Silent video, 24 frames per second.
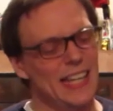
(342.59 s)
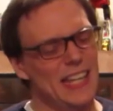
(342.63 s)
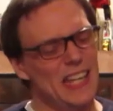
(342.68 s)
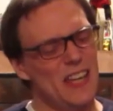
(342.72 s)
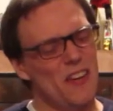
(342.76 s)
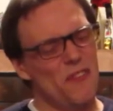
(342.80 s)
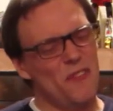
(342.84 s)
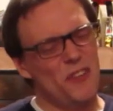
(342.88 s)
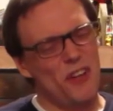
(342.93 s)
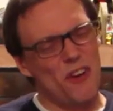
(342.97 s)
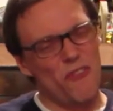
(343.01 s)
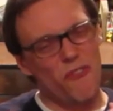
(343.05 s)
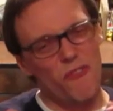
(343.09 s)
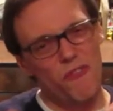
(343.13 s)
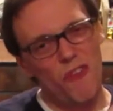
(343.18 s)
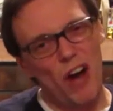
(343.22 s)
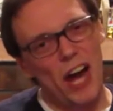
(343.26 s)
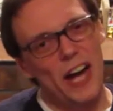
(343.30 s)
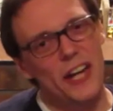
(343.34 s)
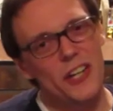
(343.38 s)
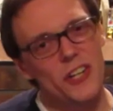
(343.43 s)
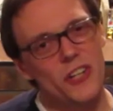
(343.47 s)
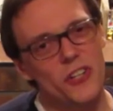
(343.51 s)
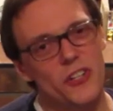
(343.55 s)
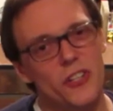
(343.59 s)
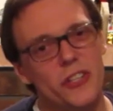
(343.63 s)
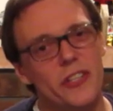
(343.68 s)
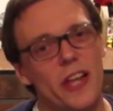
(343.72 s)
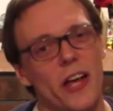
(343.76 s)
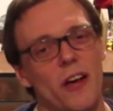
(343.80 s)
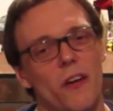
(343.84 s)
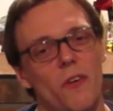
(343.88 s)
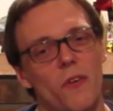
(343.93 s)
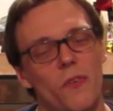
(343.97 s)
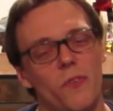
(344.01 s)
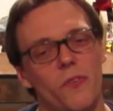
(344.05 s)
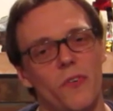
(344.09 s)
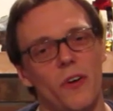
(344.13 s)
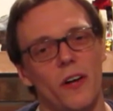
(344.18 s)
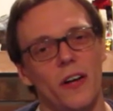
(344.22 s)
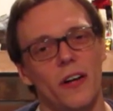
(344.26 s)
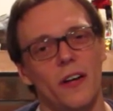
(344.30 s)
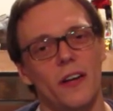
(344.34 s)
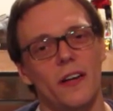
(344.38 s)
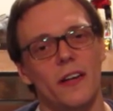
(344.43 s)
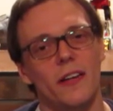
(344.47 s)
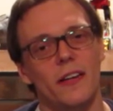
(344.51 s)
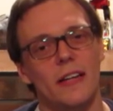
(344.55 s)
If you find yourself
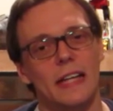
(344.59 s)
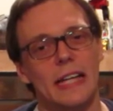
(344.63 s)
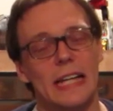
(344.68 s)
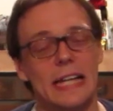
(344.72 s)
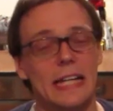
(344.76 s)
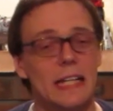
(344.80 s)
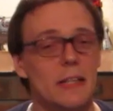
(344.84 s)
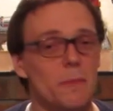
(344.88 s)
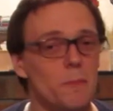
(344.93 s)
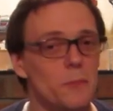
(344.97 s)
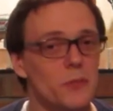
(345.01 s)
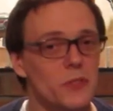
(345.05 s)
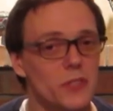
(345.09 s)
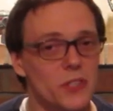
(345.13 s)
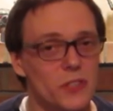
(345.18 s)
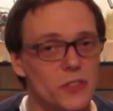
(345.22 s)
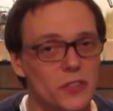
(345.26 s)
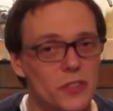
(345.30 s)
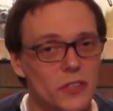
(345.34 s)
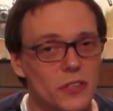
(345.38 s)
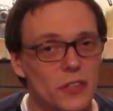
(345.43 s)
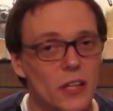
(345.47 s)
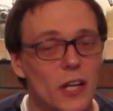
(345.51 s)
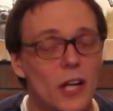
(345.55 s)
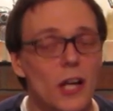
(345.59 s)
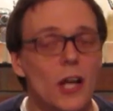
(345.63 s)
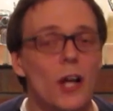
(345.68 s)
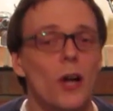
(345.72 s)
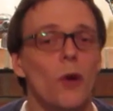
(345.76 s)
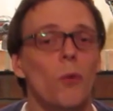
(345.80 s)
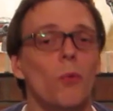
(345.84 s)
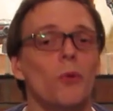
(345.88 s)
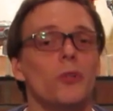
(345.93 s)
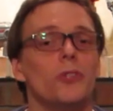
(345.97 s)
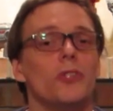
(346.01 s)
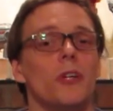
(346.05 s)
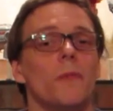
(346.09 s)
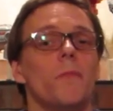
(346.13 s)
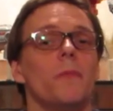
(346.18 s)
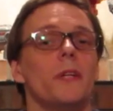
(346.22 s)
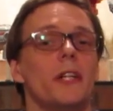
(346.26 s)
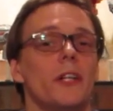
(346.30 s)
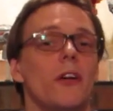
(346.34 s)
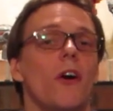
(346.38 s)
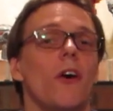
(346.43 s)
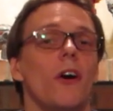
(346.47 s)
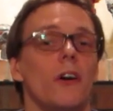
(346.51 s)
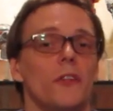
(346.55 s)
in a position where
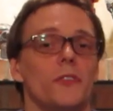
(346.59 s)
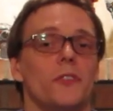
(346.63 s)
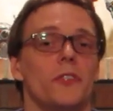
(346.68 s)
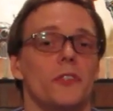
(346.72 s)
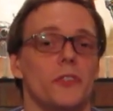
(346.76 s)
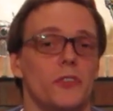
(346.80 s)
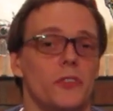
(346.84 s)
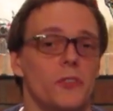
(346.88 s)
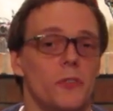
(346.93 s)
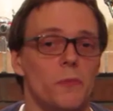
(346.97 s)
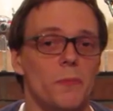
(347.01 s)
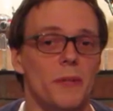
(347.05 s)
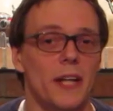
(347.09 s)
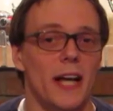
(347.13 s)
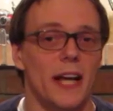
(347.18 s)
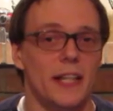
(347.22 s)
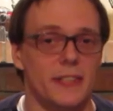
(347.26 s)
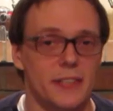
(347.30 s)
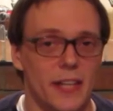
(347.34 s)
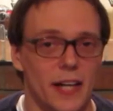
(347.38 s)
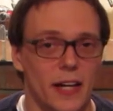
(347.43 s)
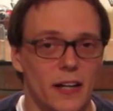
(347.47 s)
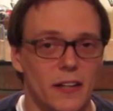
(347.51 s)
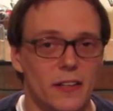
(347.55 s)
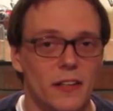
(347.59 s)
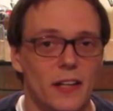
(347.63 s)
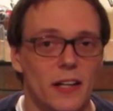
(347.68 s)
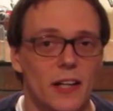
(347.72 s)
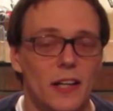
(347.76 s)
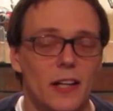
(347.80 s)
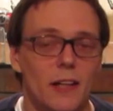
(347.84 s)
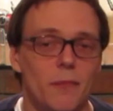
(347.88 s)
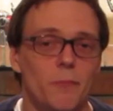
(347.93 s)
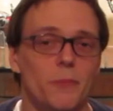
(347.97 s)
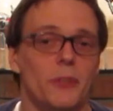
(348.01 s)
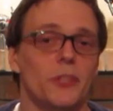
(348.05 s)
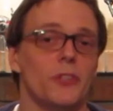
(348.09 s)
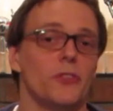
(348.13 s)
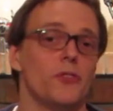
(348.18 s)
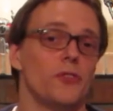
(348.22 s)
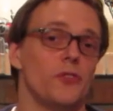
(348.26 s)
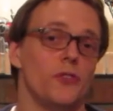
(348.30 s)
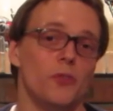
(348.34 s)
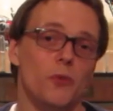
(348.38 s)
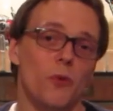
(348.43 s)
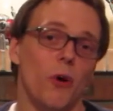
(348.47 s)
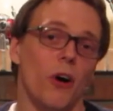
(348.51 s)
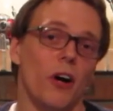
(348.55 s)
somebody calls your stupid ass out
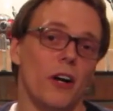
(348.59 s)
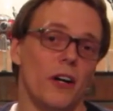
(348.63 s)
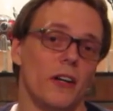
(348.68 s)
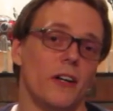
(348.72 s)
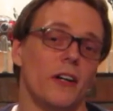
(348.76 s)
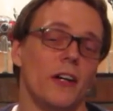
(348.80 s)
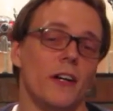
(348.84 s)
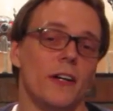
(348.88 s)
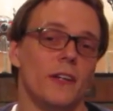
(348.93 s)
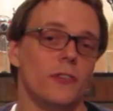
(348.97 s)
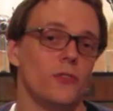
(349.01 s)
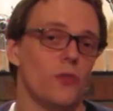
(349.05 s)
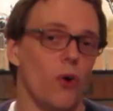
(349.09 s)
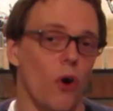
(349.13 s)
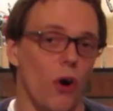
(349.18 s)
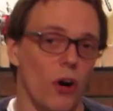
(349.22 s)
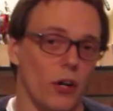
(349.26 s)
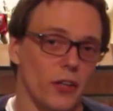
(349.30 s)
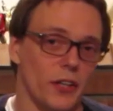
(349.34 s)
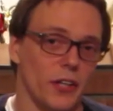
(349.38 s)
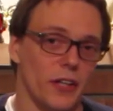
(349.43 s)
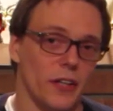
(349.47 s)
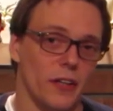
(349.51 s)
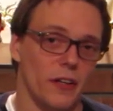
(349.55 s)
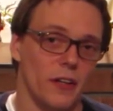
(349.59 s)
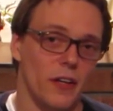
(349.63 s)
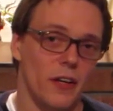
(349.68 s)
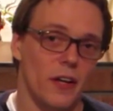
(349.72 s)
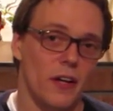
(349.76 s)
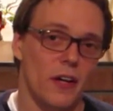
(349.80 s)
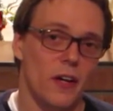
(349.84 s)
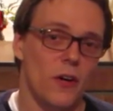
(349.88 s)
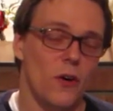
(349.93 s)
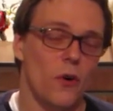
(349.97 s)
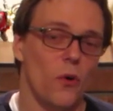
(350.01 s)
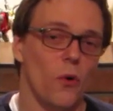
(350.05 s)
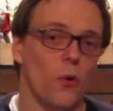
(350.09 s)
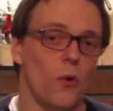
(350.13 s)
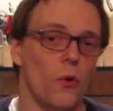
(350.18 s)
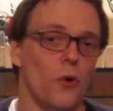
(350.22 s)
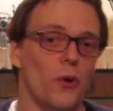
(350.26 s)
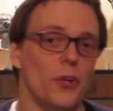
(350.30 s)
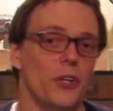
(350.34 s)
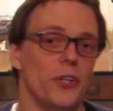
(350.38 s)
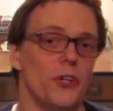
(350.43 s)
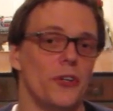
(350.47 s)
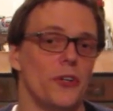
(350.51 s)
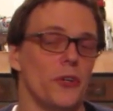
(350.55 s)
because you are talking
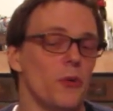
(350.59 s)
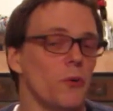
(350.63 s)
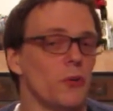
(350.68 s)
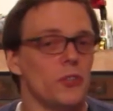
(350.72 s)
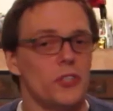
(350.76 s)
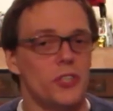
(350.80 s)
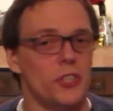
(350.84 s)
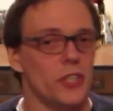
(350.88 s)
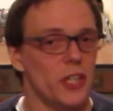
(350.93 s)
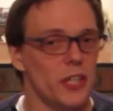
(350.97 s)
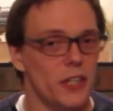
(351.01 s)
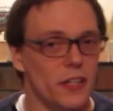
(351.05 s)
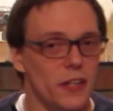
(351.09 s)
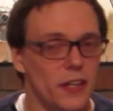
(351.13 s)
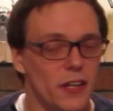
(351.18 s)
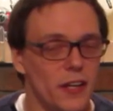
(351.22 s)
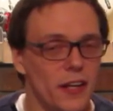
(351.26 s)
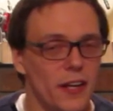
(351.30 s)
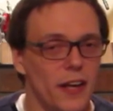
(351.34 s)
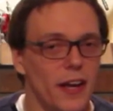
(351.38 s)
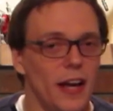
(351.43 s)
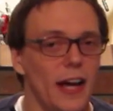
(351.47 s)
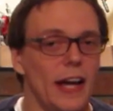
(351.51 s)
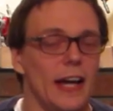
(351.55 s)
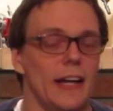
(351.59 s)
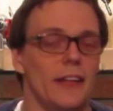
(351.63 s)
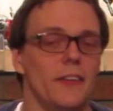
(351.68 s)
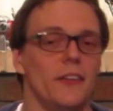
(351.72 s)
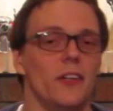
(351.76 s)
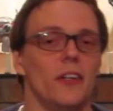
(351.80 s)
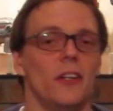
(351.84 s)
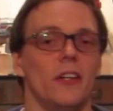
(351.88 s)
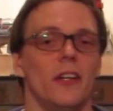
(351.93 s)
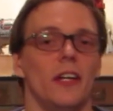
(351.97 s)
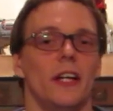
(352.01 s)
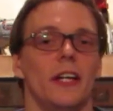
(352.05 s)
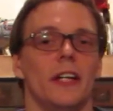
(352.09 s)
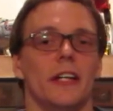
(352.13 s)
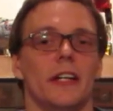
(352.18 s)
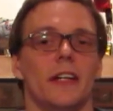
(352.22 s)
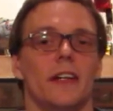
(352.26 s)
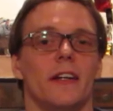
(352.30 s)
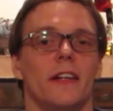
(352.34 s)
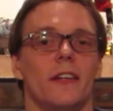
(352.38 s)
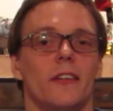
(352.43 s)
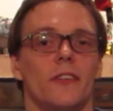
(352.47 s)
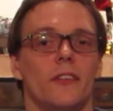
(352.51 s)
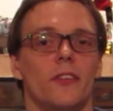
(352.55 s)
or you're doing shit and they're like,
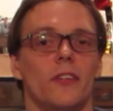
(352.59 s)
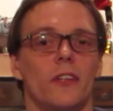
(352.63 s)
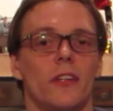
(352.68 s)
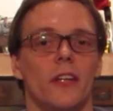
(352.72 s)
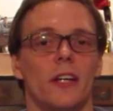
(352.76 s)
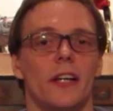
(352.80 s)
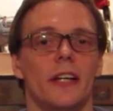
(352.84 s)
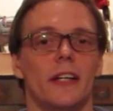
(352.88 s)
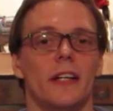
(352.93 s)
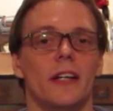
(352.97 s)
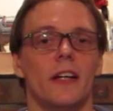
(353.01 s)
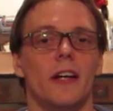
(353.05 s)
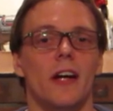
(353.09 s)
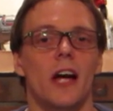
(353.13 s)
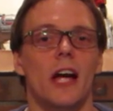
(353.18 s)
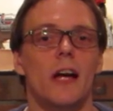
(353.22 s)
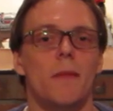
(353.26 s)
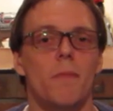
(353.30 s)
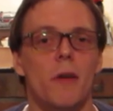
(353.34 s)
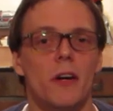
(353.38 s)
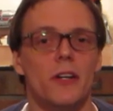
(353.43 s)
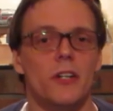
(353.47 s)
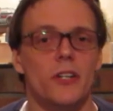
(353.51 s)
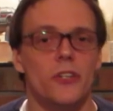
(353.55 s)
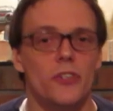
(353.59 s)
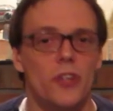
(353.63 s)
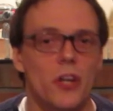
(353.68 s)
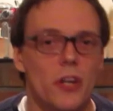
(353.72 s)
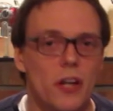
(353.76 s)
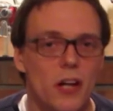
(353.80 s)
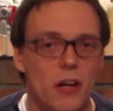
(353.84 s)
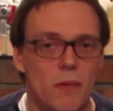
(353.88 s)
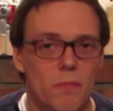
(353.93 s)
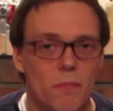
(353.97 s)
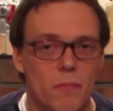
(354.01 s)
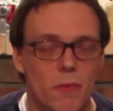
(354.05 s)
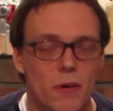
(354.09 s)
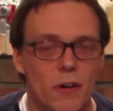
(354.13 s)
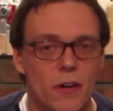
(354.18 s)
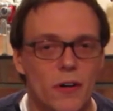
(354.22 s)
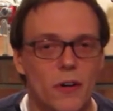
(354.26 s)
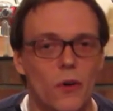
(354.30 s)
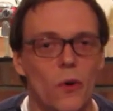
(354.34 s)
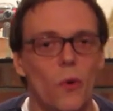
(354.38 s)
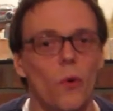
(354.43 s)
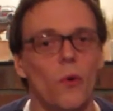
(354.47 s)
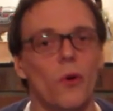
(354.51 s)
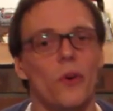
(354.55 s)
hey buddy, shut
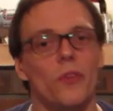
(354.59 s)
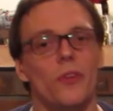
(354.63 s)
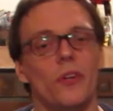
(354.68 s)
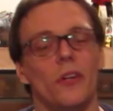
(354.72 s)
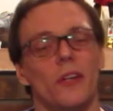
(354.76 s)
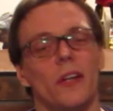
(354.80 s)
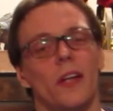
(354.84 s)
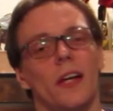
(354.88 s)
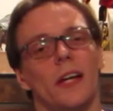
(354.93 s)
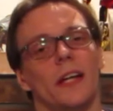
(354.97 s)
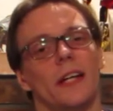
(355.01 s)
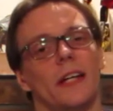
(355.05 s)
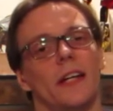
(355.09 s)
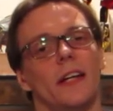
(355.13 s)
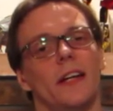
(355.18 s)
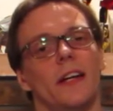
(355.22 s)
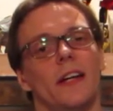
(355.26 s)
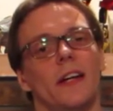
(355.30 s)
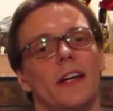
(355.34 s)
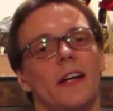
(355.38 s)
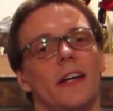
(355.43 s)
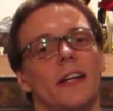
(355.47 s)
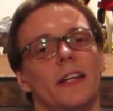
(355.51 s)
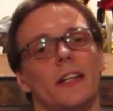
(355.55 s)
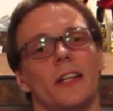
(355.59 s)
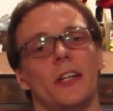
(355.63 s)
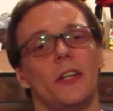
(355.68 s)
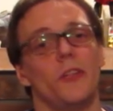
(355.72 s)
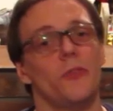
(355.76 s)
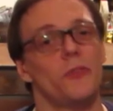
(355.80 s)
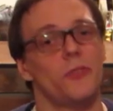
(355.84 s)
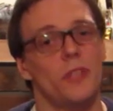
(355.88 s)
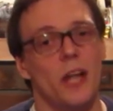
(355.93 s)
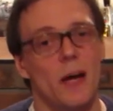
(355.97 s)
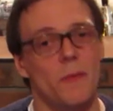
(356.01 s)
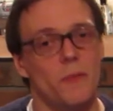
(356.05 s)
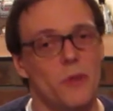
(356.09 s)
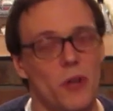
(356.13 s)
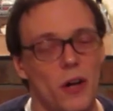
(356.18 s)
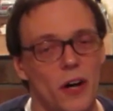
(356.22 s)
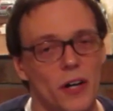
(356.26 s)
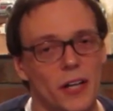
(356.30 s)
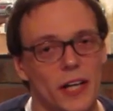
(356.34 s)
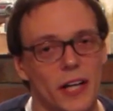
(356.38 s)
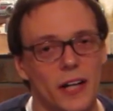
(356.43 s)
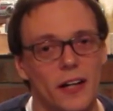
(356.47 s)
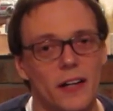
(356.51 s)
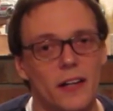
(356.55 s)
up, or they're like, can you stop
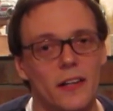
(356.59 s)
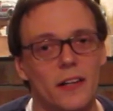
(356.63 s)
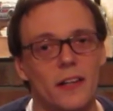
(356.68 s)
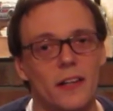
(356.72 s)
talking?